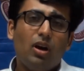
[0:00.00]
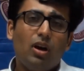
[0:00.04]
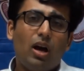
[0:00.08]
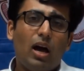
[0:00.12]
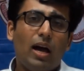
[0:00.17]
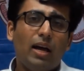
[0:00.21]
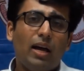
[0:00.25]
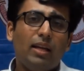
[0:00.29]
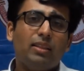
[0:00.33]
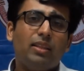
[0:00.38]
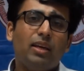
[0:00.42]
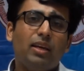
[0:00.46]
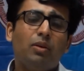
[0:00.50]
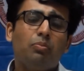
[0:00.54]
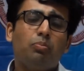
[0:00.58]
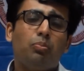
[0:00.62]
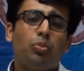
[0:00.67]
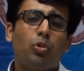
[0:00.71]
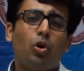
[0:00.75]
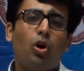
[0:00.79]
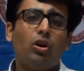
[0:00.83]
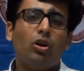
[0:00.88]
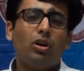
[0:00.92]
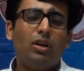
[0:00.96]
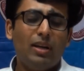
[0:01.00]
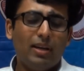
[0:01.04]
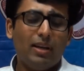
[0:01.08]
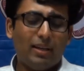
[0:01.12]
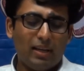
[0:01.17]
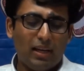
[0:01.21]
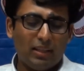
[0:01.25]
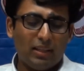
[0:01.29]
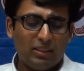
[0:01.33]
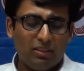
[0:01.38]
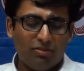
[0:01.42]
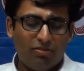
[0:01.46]
I think broadly
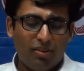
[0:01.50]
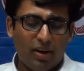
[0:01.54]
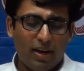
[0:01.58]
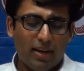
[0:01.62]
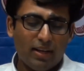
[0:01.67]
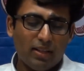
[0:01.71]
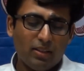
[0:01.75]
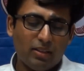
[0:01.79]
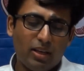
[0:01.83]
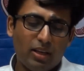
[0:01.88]
classifying,